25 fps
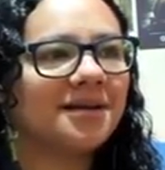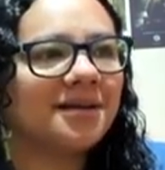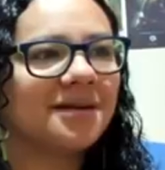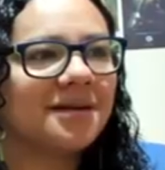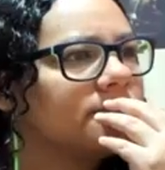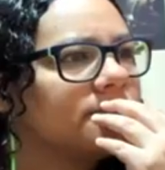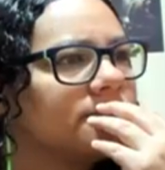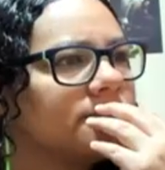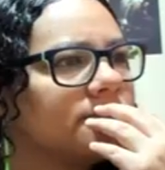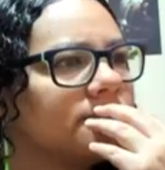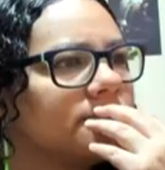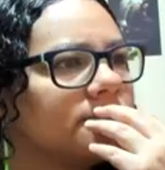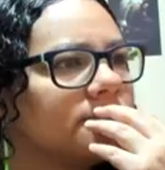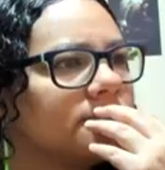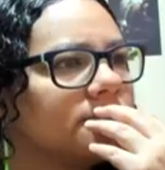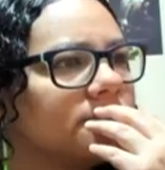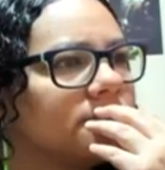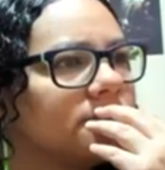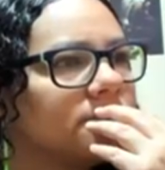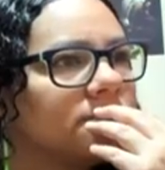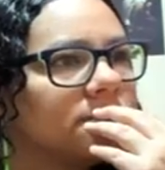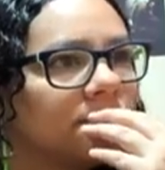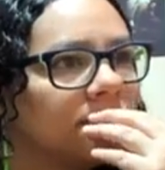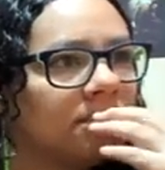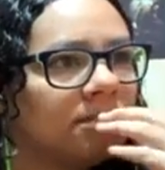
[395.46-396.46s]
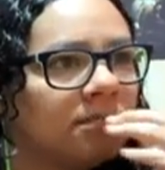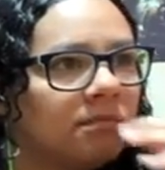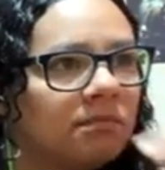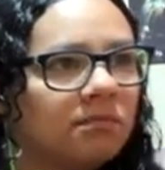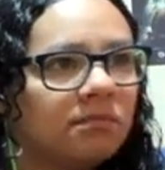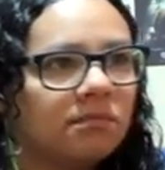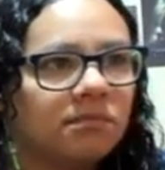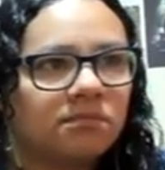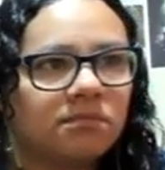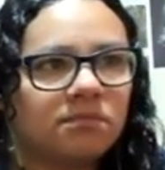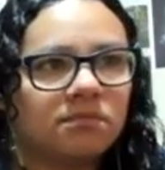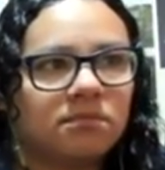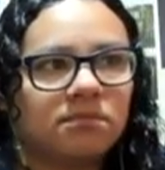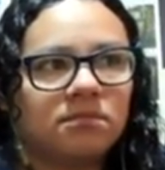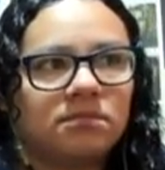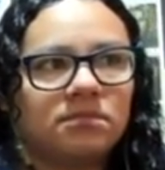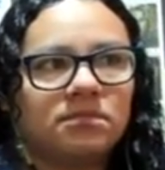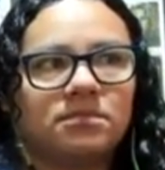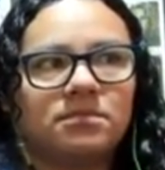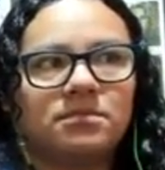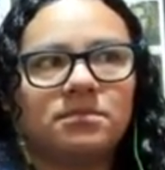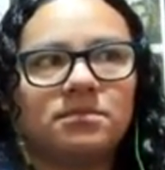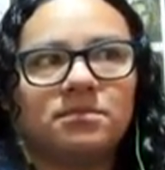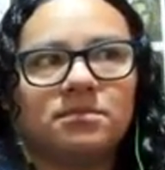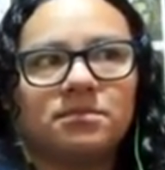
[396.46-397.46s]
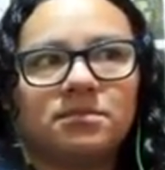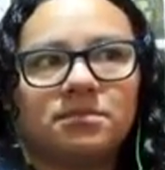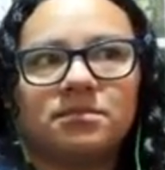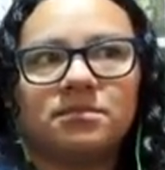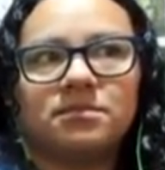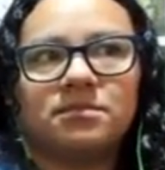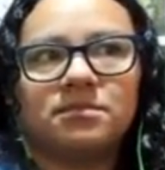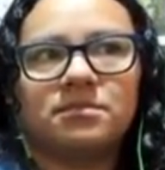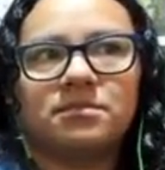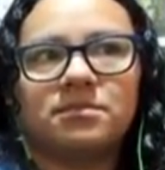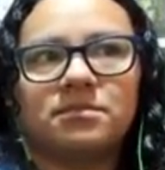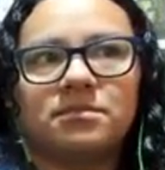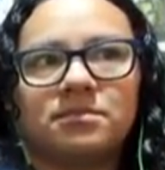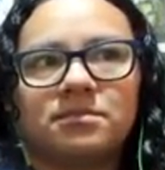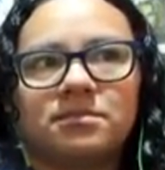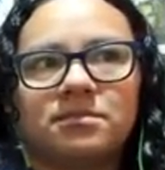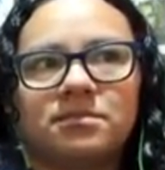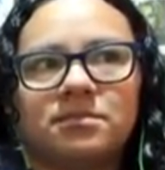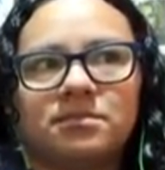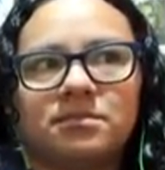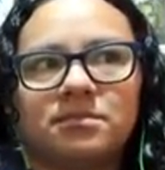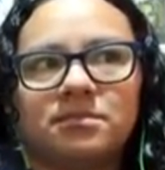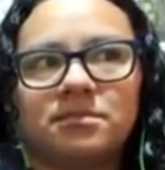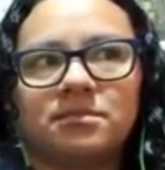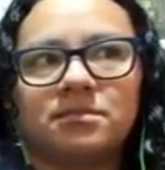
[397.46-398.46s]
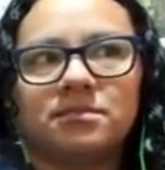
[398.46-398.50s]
[no speech]